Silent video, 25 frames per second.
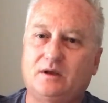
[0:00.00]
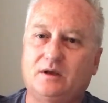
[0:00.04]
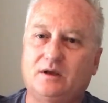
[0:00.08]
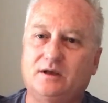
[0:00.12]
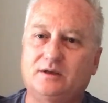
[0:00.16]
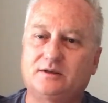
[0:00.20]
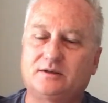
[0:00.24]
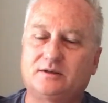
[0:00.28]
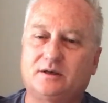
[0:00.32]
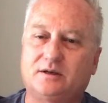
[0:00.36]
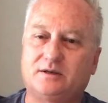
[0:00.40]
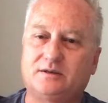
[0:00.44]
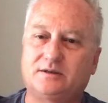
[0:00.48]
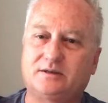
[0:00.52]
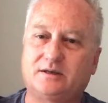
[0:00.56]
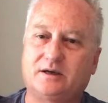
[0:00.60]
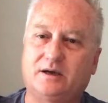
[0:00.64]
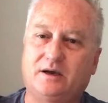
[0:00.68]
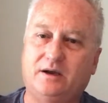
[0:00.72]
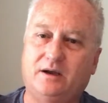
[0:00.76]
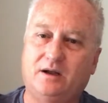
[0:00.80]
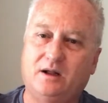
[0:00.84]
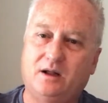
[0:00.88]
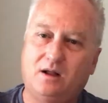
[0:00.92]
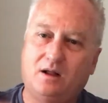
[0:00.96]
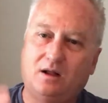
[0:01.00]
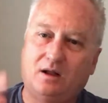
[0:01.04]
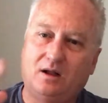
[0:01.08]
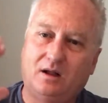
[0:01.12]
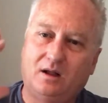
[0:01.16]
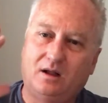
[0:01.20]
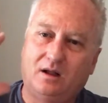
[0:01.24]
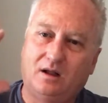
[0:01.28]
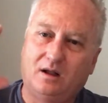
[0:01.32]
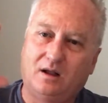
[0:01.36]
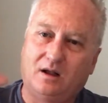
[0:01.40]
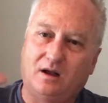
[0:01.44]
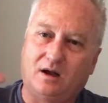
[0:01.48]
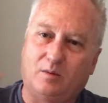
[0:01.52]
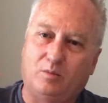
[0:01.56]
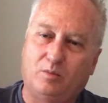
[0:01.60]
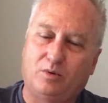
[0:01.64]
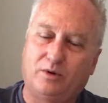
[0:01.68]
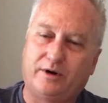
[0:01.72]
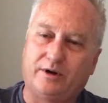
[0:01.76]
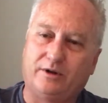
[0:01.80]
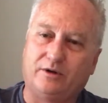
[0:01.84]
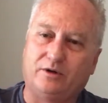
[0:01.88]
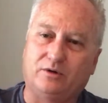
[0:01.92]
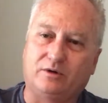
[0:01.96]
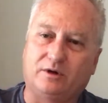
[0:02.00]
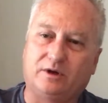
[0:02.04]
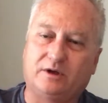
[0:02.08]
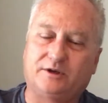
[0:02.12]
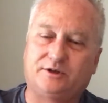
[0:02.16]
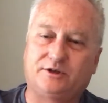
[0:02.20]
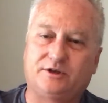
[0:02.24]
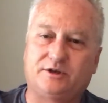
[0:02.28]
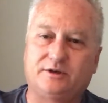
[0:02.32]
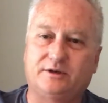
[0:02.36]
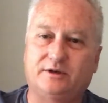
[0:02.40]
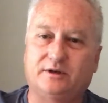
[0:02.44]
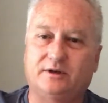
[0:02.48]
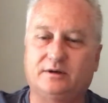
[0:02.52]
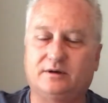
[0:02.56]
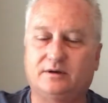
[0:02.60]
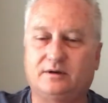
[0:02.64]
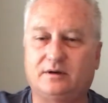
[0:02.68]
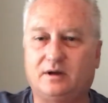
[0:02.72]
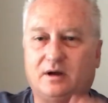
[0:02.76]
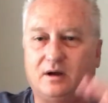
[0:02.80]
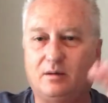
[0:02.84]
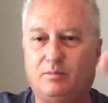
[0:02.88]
is they'll say, I'll put a new kitchen in,